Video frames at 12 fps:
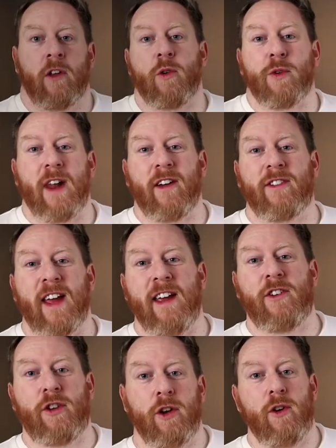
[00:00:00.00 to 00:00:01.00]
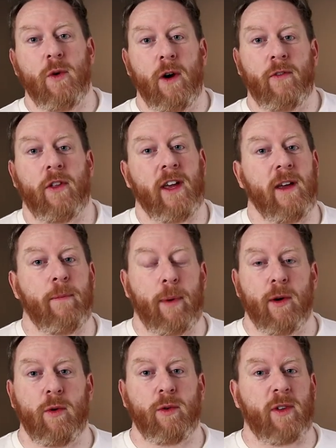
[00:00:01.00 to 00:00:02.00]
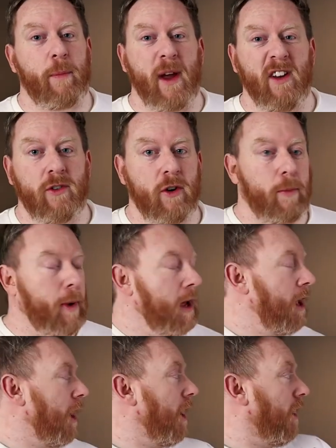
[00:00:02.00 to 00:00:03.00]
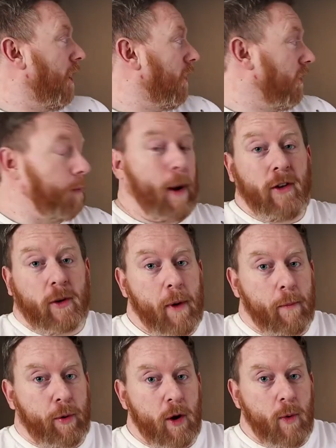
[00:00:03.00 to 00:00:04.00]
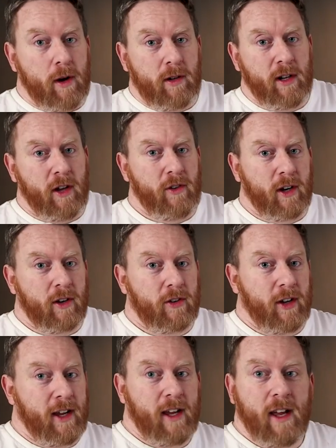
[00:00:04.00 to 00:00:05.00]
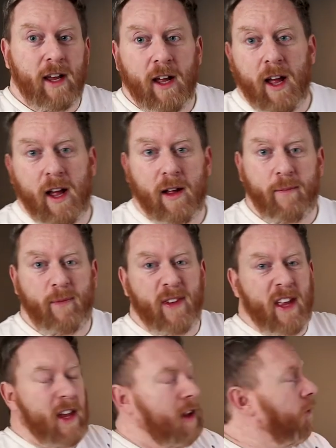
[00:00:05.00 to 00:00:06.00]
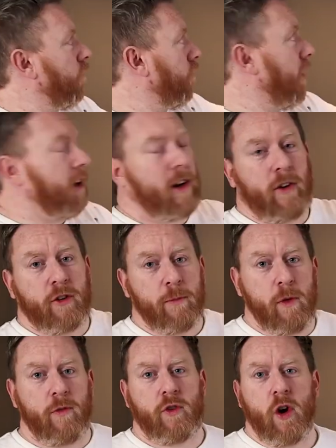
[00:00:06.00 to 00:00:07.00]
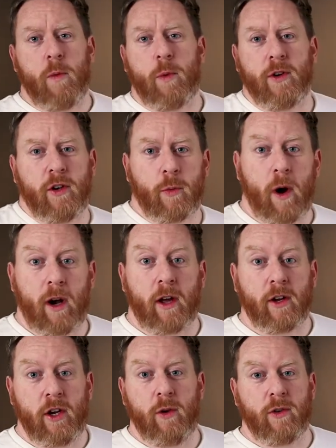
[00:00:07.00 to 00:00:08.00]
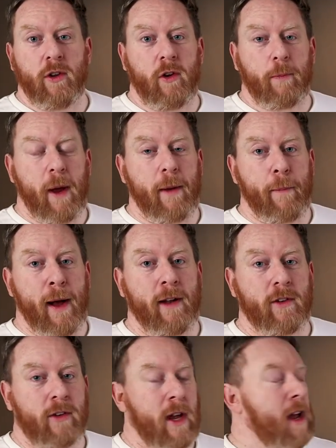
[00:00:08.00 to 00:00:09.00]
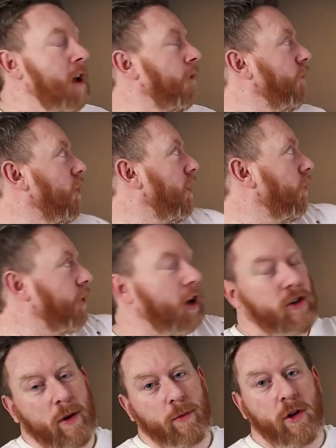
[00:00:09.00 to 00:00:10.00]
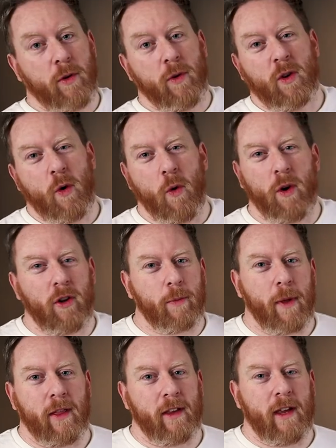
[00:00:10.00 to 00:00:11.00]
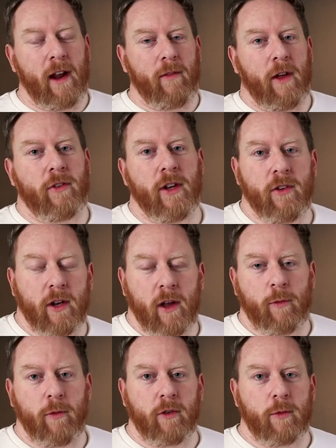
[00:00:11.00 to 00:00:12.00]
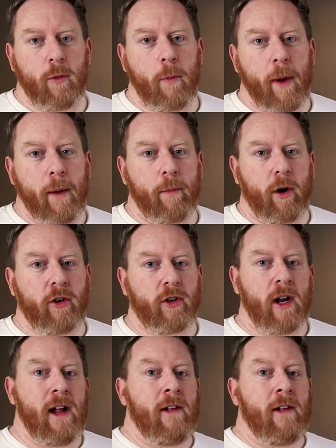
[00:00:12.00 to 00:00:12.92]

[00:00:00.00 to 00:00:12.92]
So it's now day two of the build, the paint job. The paint's come out pretty well, as you can see. Um, really nice smooth job, which is why I like using those paint pads few little touch-ups to do in the corners, but you know, that's easy enough with a small paintbrush.